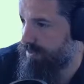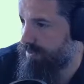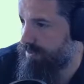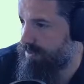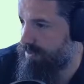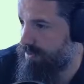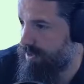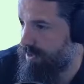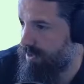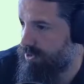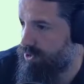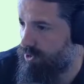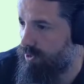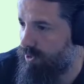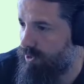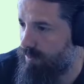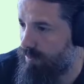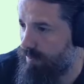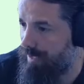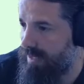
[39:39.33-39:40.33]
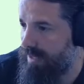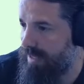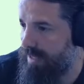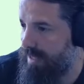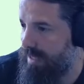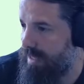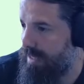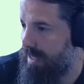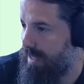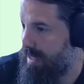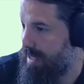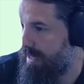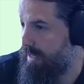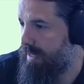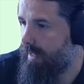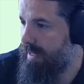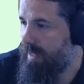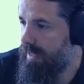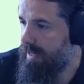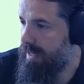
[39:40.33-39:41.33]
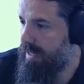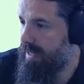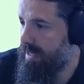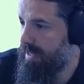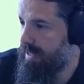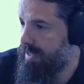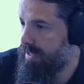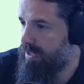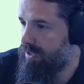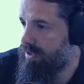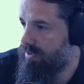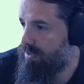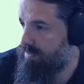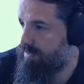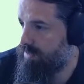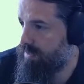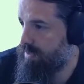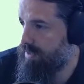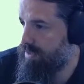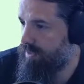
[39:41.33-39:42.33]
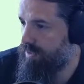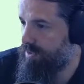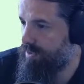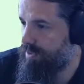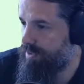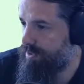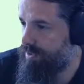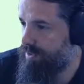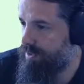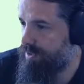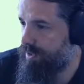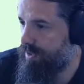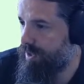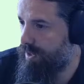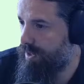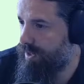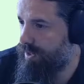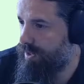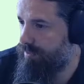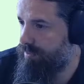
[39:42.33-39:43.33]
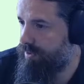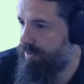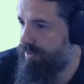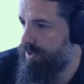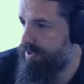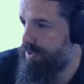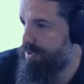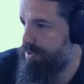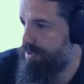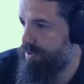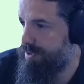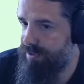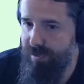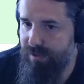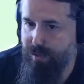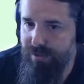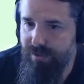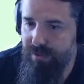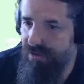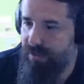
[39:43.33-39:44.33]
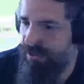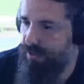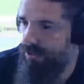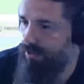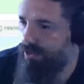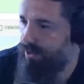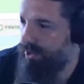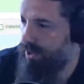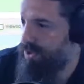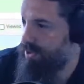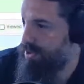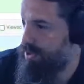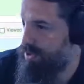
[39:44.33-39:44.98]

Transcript: there shouldn't be any conflicts with this. Because it's not code changes.